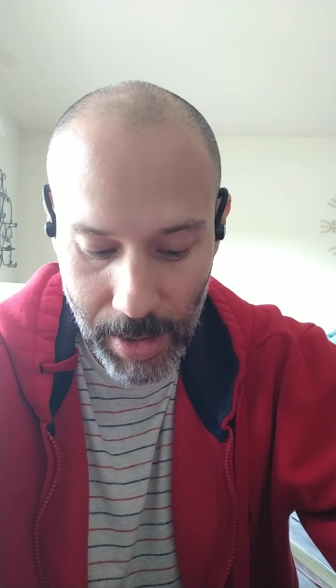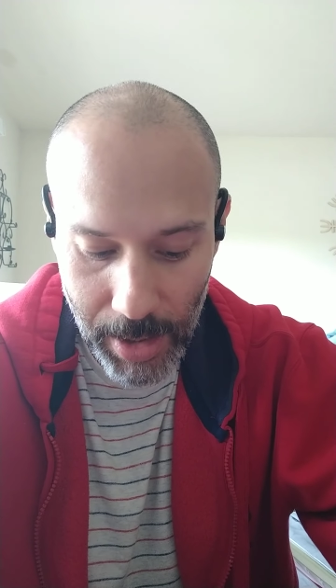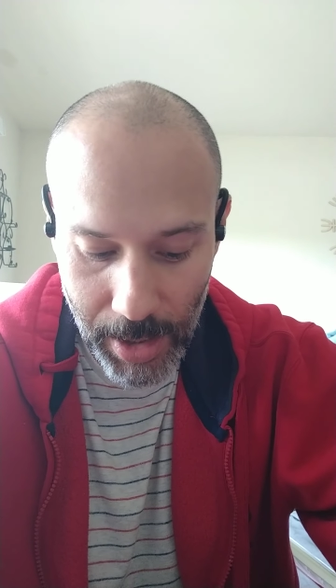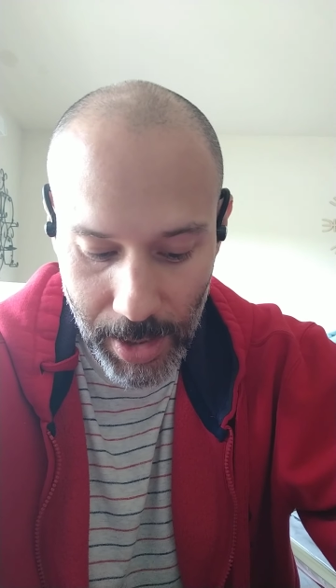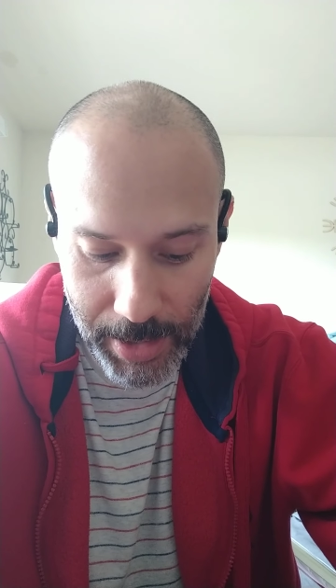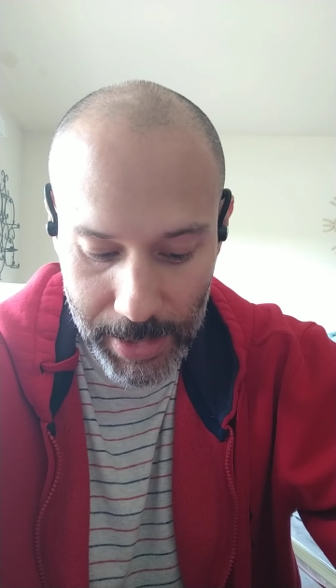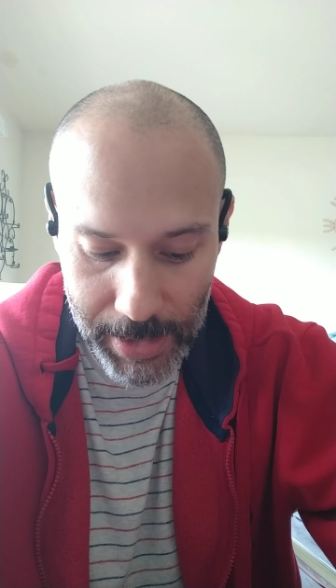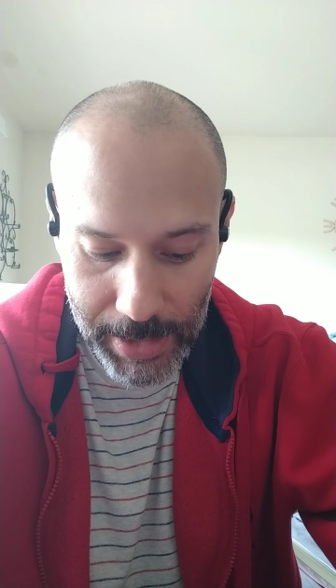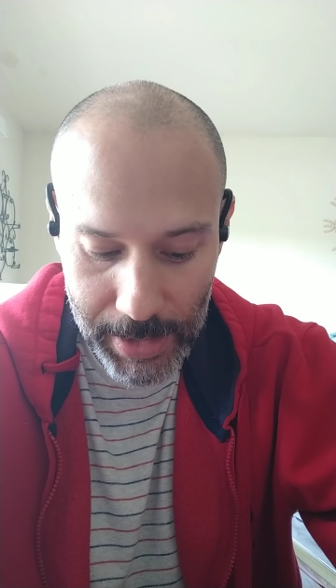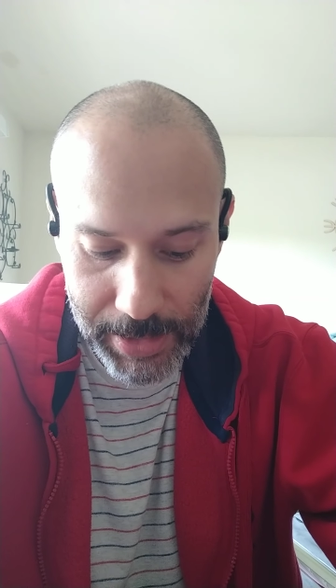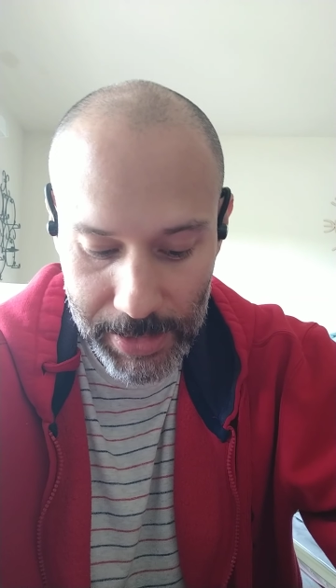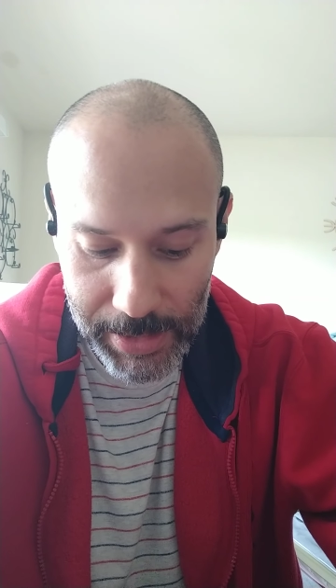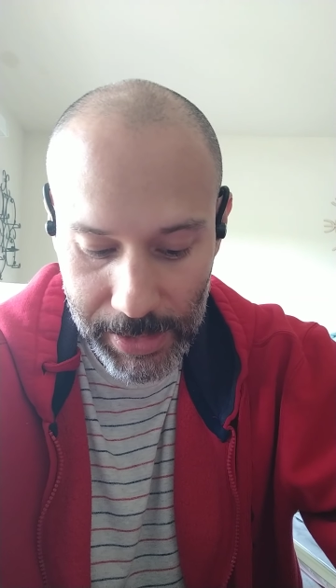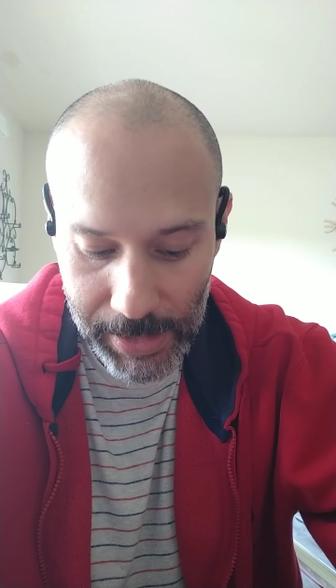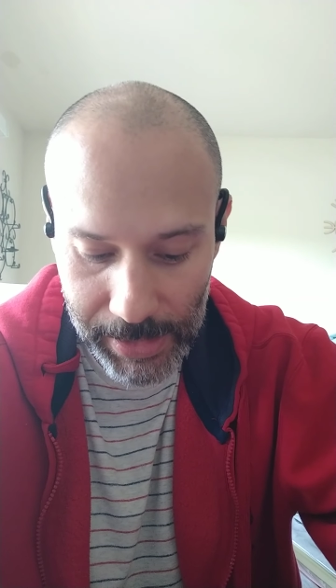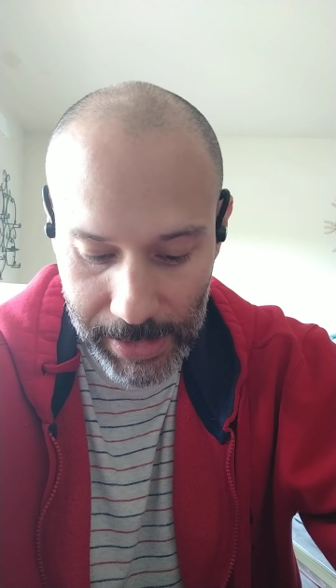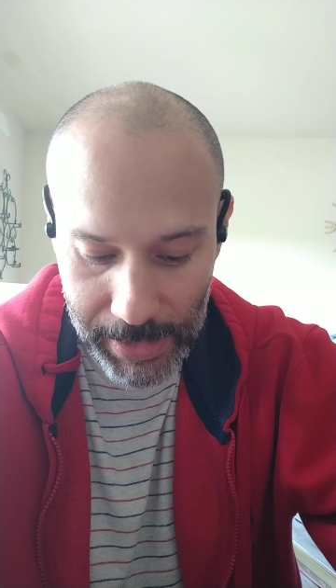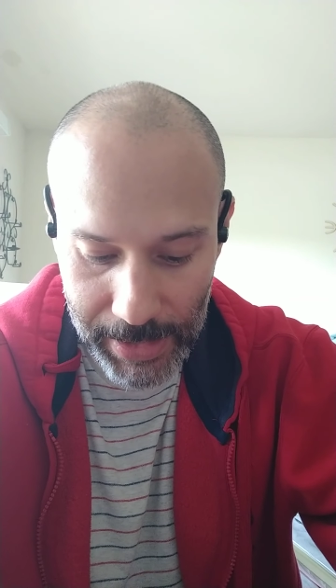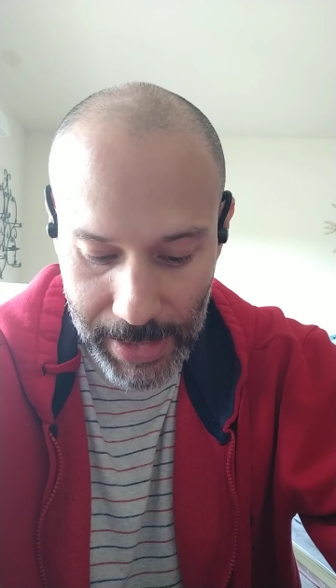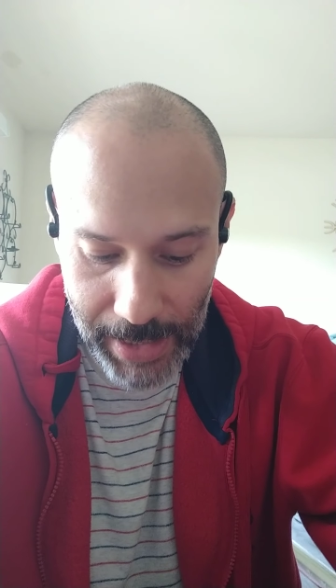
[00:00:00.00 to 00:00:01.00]
Huggies,
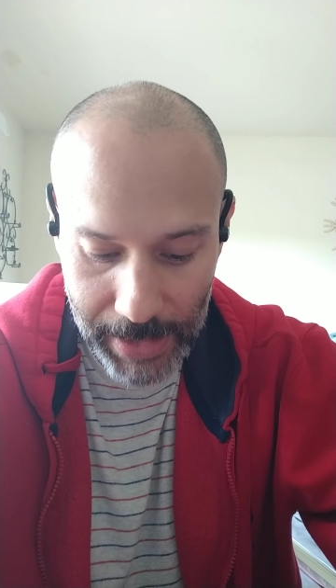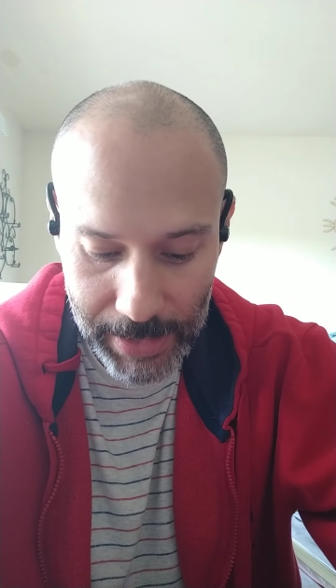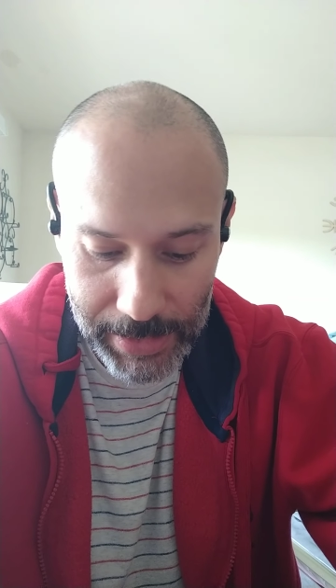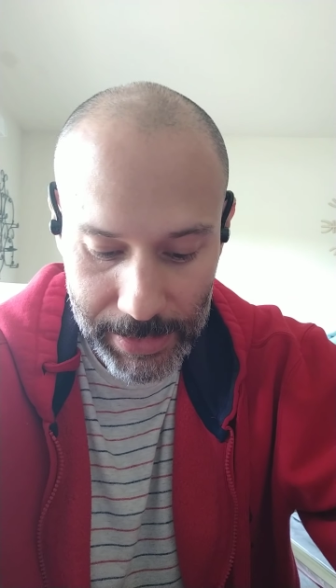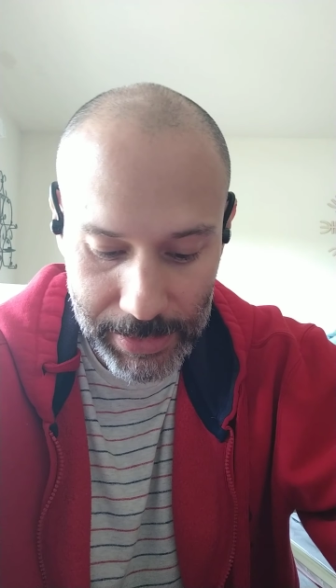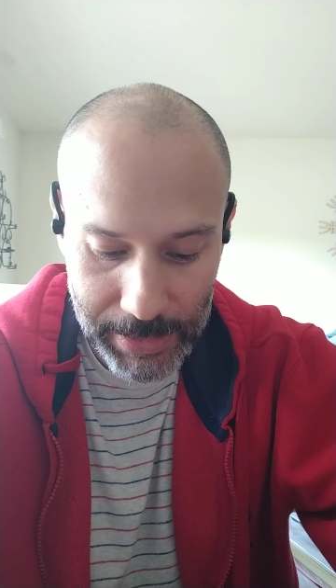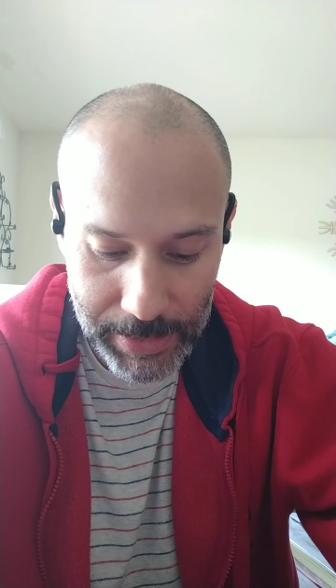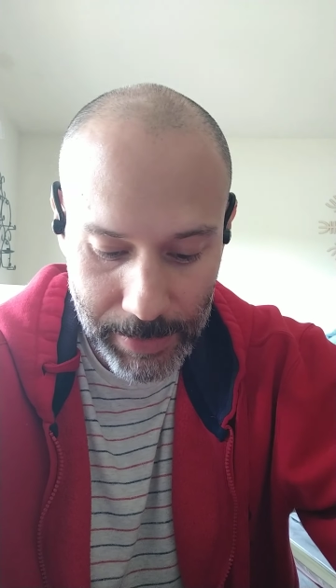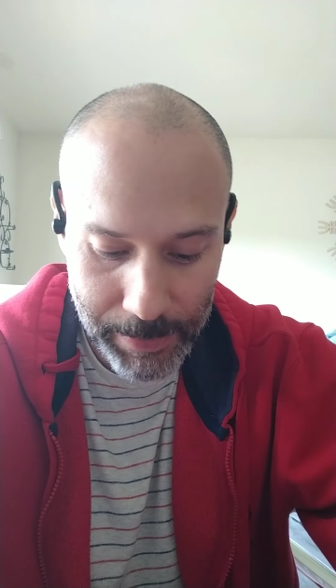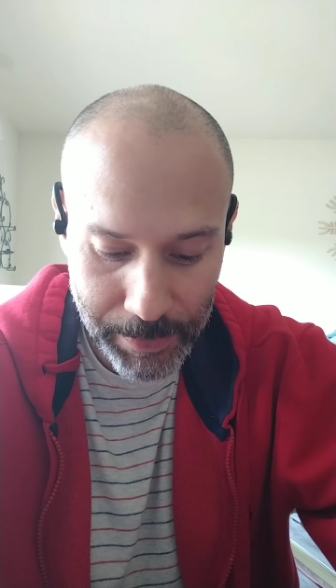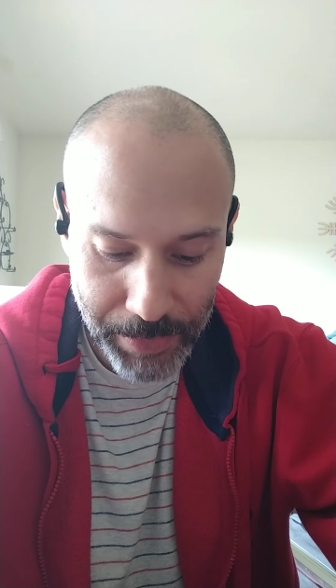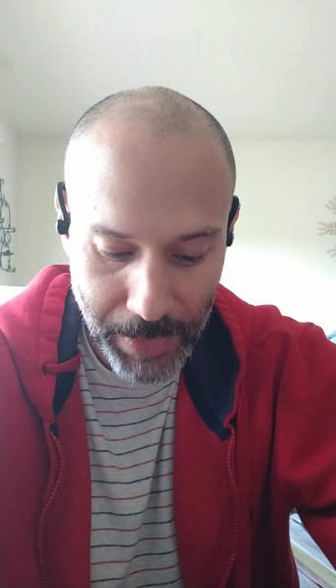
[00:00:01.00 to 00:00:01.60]
Kleenex.